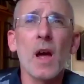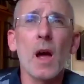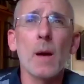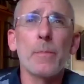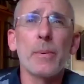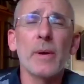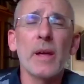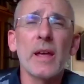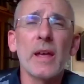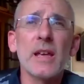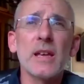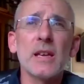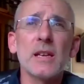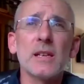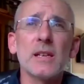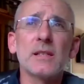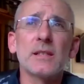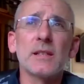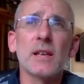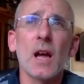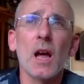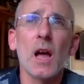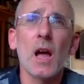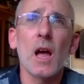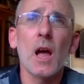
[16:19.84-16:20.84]
up
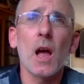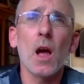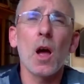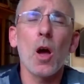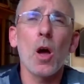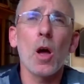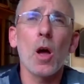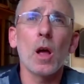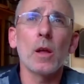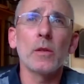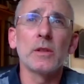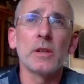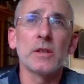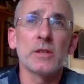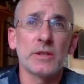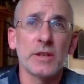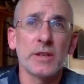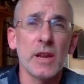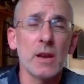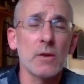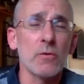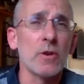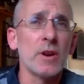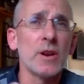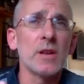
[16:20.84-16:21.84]
is the
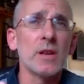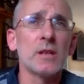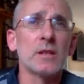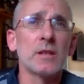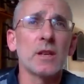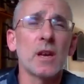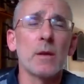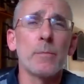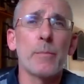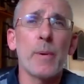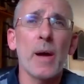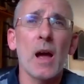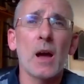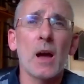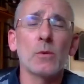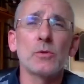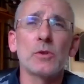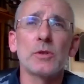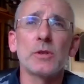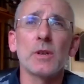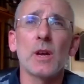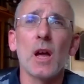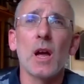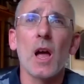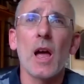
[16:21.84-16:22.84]
series about
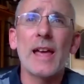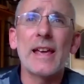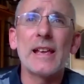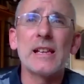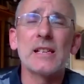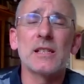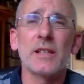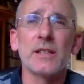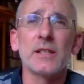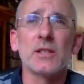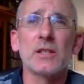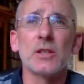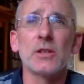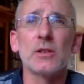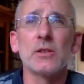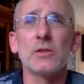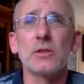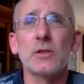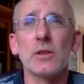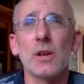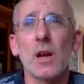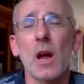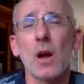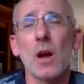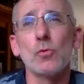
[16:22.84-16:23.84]

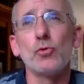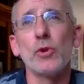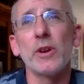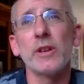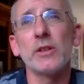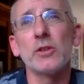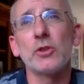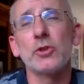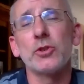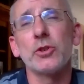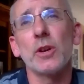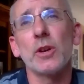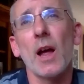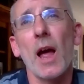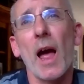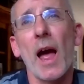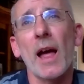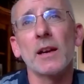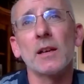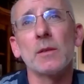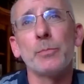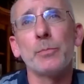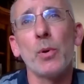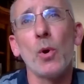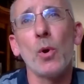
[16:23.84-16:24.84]
Islington's rich
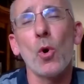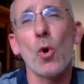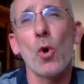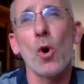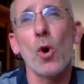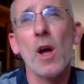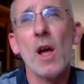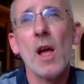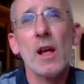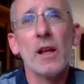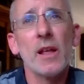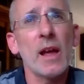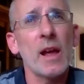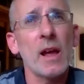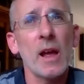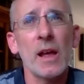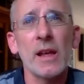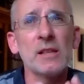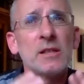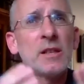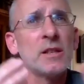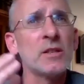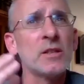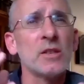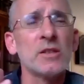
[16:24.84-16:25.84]
and poor.
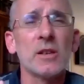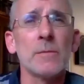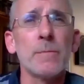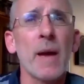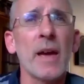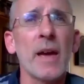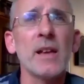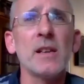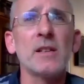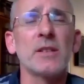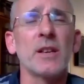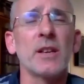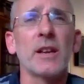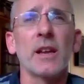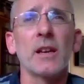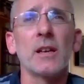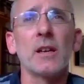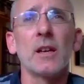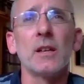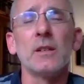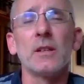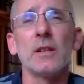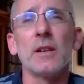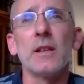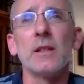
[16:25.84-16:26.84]
Islington's amazing in
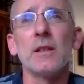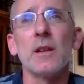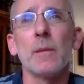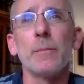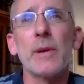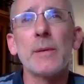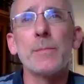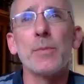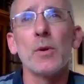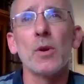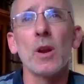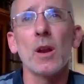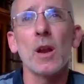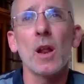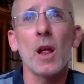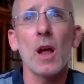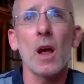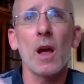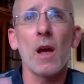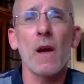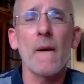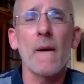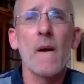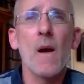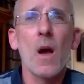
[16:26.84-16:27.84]
London in that people
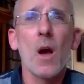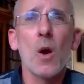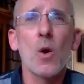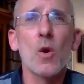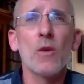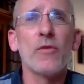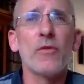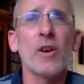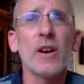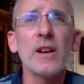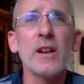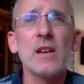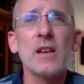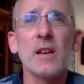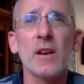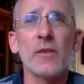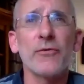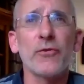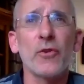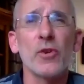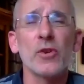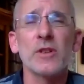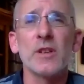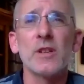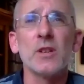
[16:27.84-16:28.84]
who are very
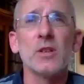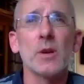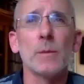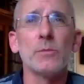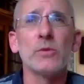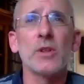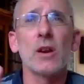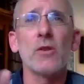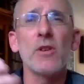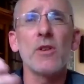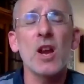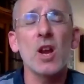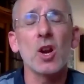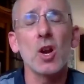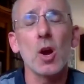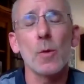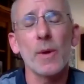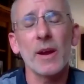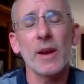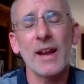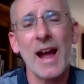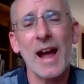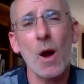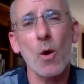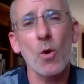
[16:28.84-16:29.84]
different in terms of their
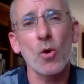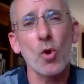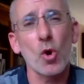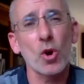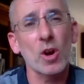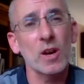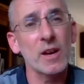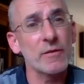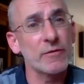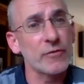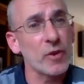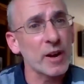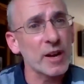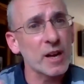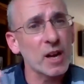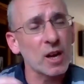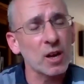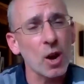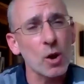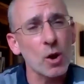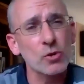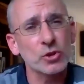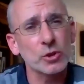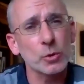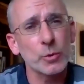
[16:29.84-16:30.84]
economic outlook live very
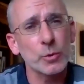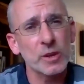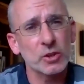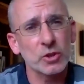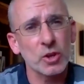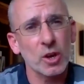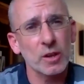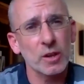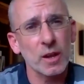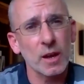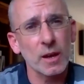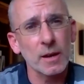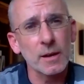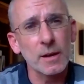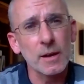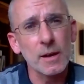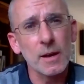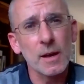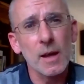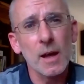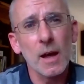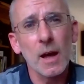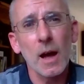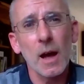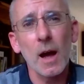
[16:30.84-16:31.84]
close to each other.
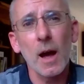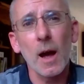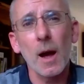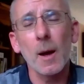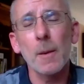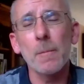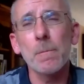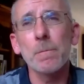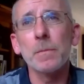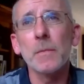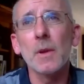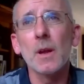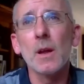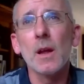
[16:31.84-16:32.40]
And